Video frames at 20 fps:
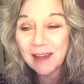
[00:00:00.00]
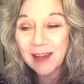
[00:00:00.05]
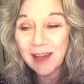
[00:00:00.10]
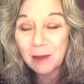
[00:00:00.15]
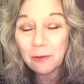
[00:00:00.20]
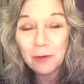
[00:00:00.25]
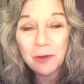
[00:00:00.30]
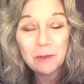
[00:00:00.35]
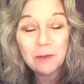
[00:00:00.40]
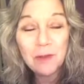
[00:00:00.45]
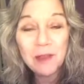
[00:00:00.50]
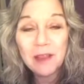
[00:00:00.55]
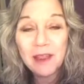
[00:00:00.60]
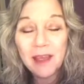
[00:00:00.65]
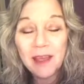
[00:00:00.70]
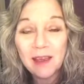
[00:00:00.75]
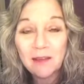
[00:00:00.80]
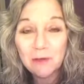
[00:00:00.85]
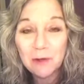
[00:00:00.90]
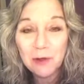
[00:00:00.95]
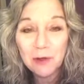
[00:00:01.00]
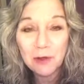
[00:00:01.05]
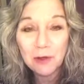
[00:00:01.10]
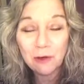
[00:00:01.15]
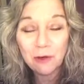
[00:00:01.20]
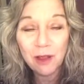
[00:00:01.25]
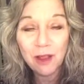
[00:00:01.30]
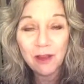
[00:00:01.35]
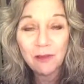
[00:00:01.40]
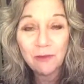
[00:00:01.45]
I would be ever so
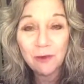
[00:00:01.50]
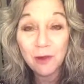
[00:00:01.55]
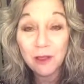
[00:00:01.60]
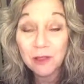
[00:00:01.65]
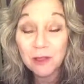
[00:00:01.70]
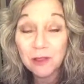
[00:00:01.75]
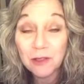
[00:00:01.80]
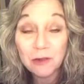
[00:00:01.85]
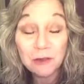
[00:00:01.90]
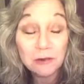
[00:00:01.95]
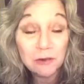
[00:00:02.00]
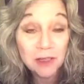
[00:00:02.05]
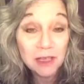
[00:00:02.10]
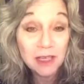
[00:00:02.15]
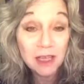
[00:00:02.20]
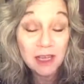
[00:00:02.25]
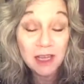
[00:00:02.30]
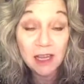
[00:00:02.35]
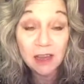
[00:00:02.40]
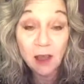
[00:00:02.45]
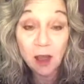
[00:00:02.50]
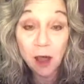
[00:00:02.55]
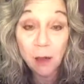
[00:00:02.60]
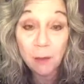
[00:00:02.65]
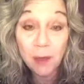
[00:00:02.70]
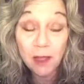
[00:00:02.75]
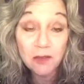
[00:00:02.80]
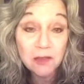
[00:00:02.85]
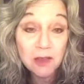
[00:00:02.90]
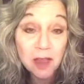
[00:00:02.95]
grateful. And certainly any
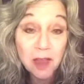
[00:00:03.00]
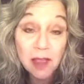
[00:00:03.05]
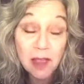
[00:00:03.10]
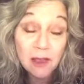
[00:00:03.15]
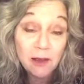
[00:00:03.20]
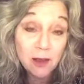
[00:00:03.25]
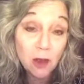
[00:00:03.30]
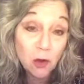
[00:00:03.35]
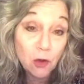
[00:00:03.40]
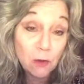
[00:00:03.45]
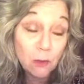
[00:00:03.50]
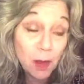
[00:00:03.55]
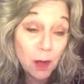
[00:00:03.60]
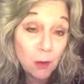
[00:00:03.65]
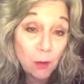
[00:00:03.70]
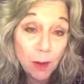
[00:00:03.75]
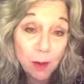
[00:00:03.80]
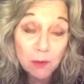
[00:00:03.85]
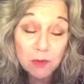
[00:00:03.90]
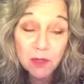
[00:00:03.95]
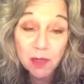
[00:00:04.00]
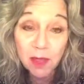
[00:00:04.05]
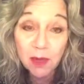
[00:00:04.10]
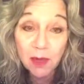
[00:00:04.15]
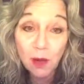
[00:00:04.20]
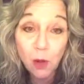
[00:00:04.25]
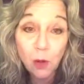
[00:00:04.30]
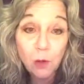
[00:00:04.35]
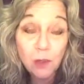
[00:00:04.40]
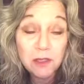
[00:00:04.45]
comments, go to my website
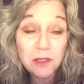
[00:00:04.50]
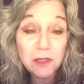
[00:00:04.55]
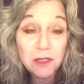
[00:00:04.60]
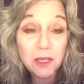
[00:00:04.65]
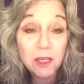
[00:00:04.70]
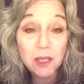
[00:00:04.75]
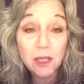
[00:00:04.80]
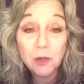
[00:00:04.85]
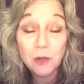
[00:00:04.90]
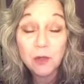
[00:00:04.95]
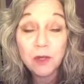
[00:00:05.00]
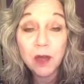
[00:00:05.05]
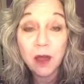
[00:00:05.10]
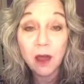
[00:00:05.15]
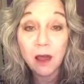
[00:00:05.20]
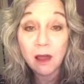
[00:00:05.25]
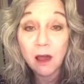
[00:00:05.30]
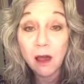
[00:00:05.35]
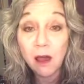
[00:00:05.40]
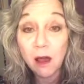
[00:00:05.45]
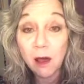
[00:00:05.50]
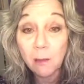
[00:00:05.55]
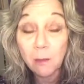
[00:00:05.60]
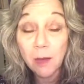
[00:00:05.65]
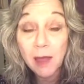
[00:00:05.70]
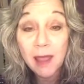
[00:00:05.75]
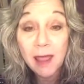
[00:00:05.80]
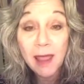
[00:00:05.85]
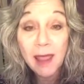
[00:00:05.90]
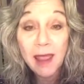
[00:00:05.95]
at holisticu.com
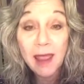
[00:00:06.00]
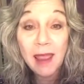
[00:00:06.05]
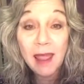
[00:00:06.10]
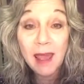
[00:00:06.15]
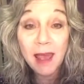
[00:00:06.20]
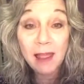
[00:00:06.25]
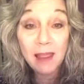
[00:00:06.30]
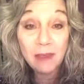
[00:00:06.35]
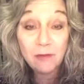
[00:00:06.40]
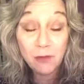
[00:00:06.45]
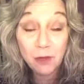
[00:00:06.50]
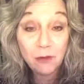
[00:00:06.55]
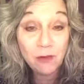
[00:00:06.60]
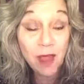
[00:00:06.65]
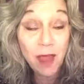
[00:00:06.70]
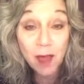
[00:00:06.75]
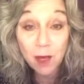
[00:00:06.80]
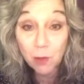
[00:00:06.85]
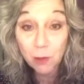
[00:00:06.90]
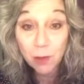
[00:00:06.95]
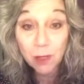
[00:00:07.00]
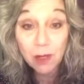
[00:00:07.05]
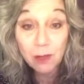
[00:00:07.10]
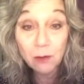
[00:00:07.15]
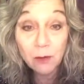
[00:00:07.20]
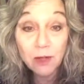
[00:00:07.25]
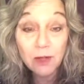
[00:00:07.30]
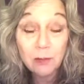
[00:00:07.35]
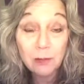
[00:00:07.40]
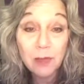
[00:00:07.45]
if you've had a reading
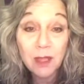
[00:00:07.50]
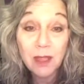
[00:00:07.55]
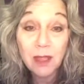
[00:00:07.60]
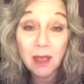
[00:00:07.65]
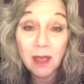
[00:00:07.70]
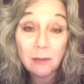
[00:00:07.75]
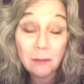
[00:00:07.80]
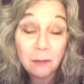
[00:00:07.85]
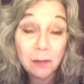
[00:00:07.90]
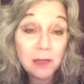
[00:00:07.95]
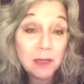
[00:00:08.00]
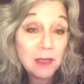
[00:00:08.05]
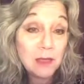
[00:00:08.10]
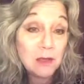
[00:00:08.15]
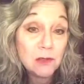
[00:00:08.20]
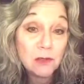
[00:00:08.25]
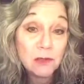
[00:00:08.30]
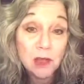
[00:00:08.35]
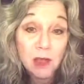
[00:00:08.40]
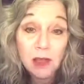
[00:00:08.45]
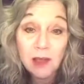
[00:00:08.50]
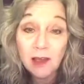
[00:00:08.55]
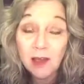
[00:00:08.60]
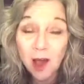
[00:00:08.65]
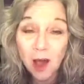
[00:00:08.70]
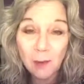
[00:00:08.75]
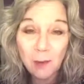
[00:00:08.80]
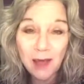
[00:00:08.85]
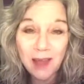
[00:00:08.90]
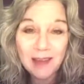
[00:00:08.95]
with me, and please
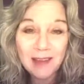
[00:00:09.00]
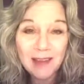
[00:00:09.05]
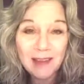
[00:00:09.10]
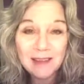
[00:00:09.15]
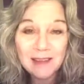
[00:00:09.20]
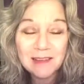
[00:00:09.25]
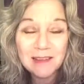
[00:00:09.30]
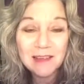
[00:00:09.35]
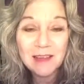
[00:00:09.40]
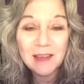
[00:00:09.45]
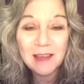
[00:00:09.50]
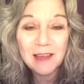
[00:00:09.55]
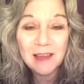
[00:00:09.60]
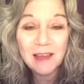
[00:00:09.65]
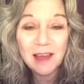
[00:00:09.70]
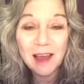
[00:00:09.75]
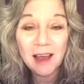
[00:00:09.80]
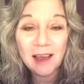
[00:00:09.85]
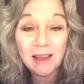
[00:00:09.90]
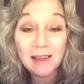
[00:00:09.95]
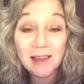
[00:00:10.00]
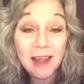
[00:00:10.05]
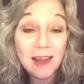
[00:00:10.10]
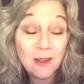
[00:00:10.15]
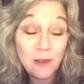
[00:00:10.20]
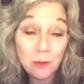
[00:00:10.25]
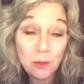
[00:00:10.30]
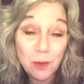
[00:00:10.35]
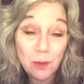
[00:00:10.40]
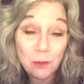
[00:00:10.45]
comment and see, let
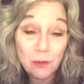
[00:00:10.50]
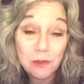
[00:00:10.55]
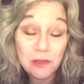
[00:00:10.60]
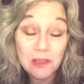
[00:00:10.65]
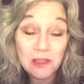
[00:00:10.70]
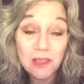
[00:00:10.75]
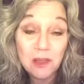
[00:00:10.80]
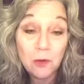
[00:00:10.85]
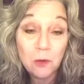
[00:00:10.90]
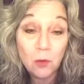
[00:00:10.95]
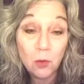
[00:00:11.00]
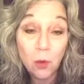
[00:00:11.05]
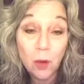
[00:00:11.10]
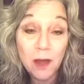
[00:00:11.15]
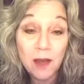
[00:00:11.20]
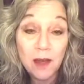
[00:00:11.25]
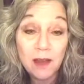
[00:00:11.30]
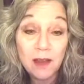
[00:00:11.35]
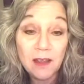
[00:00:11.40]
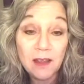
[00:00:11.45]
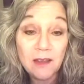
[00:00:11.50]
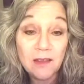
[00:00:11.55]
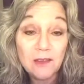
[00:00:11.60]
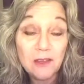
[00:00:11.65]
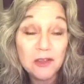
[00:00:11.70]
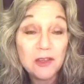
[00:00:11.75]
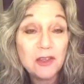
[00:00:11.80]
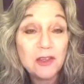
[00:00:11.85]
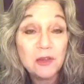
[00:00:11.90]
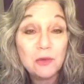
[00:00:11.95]
other people see what it
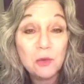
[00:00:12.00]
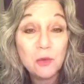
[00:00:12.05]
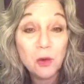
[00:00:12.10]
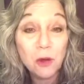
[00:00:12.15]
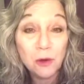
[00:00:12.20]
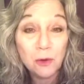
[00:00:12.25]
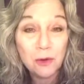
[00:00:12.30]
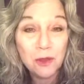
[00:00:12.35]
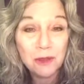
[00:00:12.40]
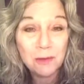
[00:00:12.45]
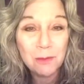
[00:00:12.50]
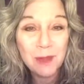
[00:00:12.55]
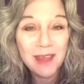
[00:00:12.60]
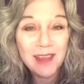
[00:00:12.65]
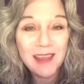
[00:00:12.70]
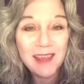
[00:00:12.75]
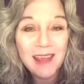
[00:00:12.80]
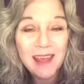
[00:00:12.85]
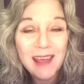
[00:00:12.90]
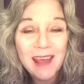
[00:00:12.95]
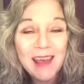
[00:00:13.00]
is to work with me.